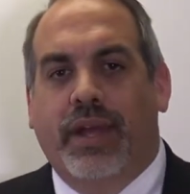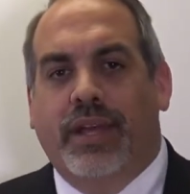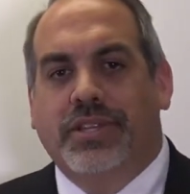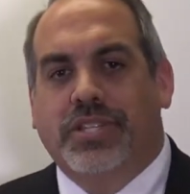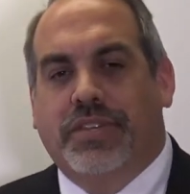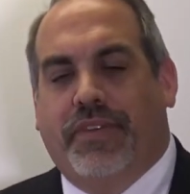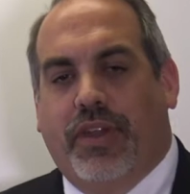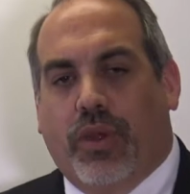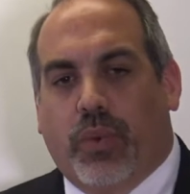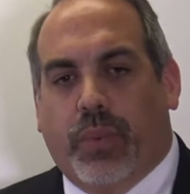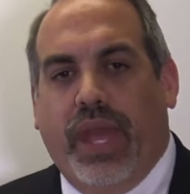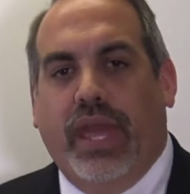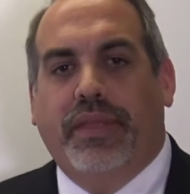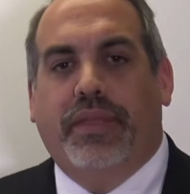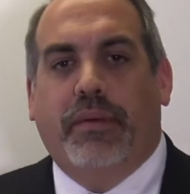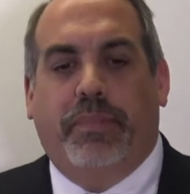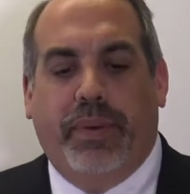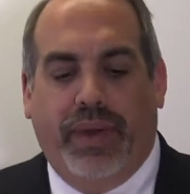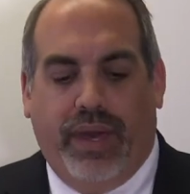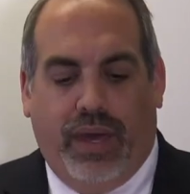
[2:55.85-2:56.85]
So if you read
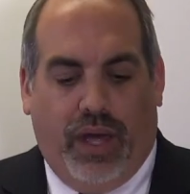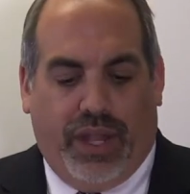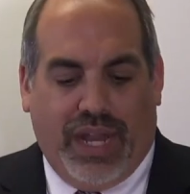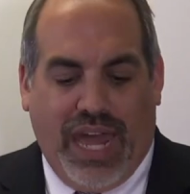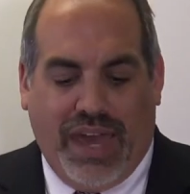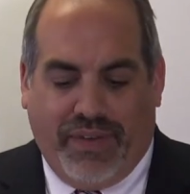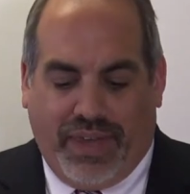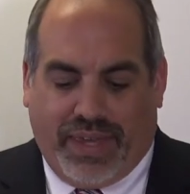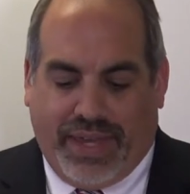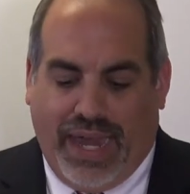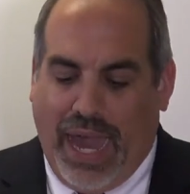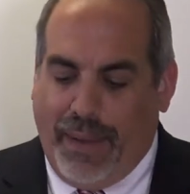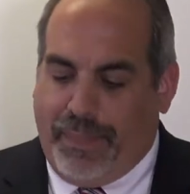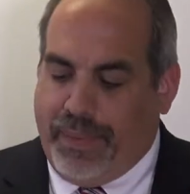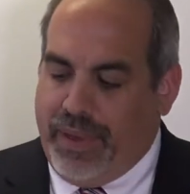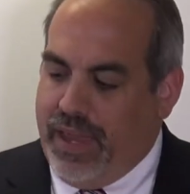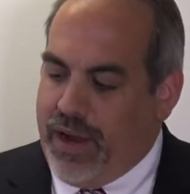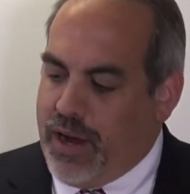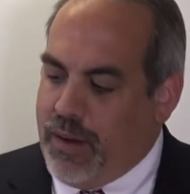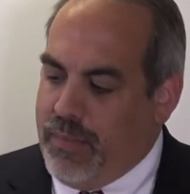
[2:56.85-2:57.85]
the bill, and I have a
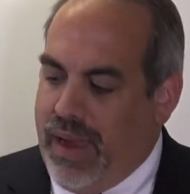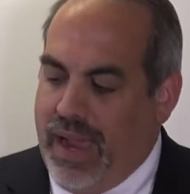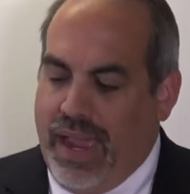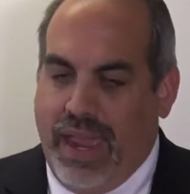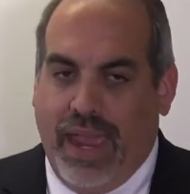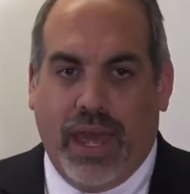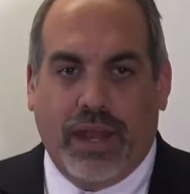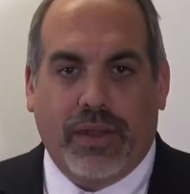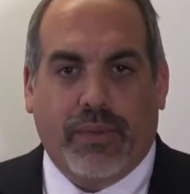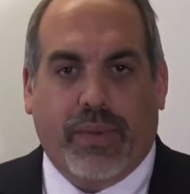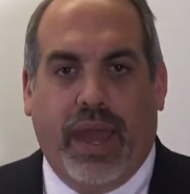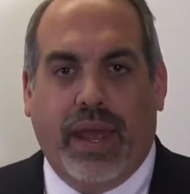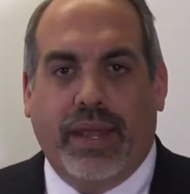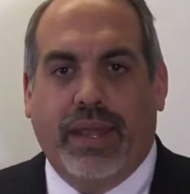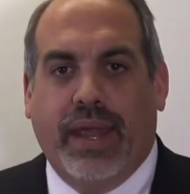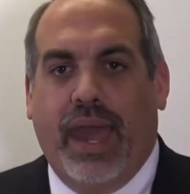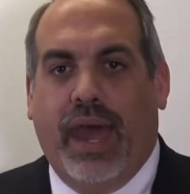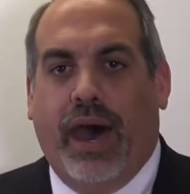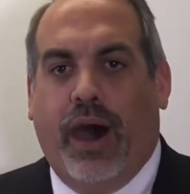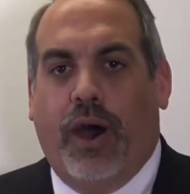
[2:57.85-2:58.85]
copy here in my hand right
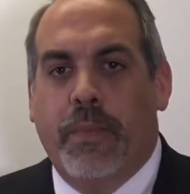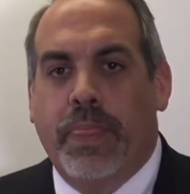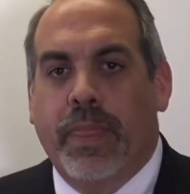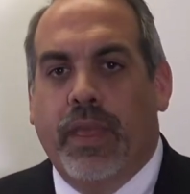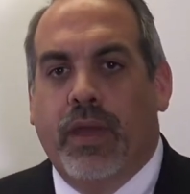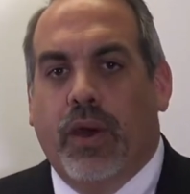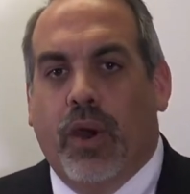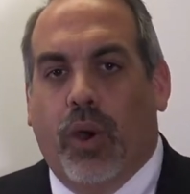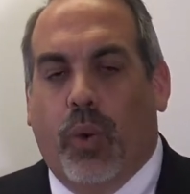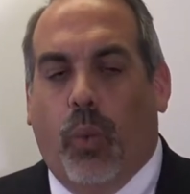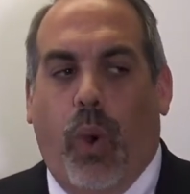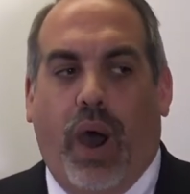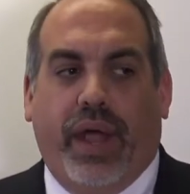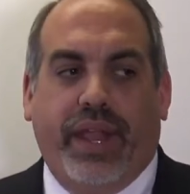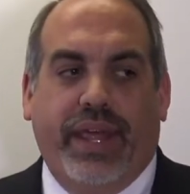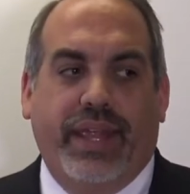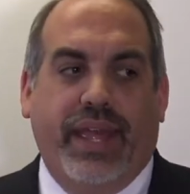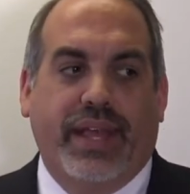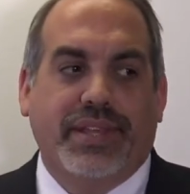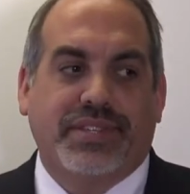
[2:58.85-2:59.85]
now, what
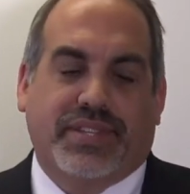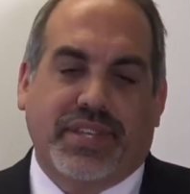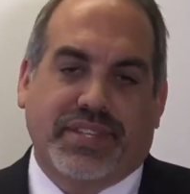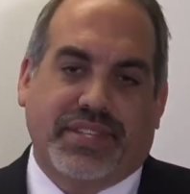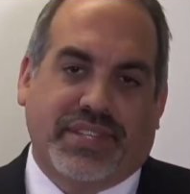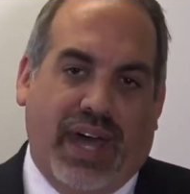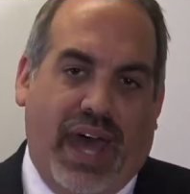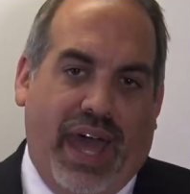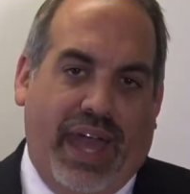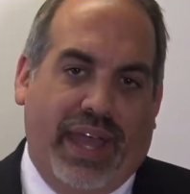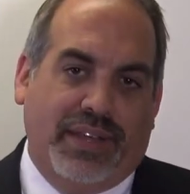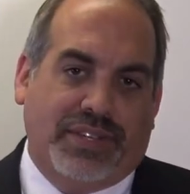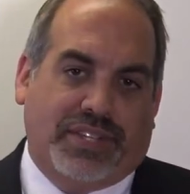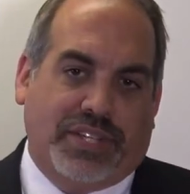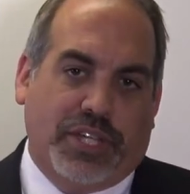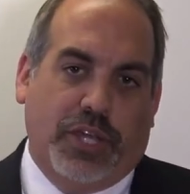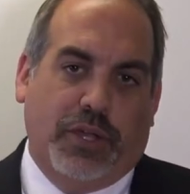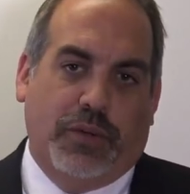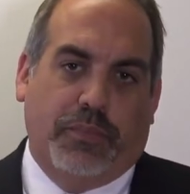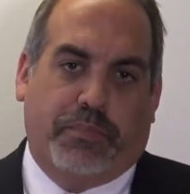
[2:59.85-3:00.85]
it is designed
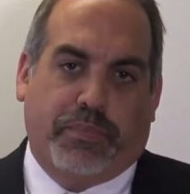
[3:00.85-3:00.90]
to